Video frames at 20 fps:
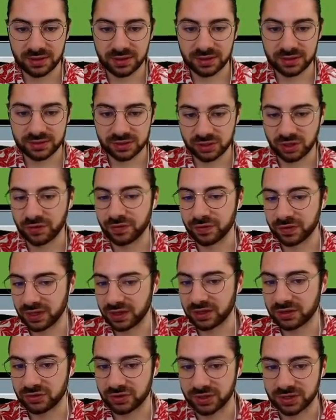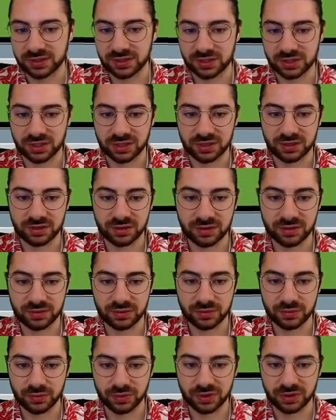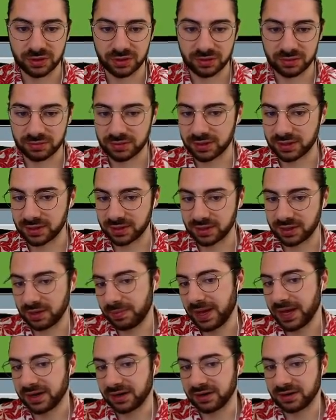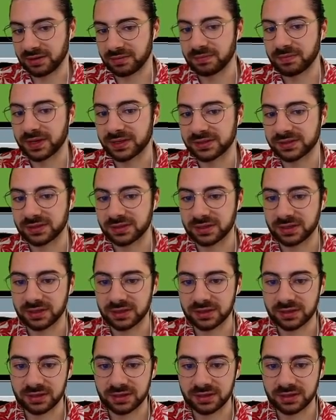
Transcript: softening the transition with a pattern, basically.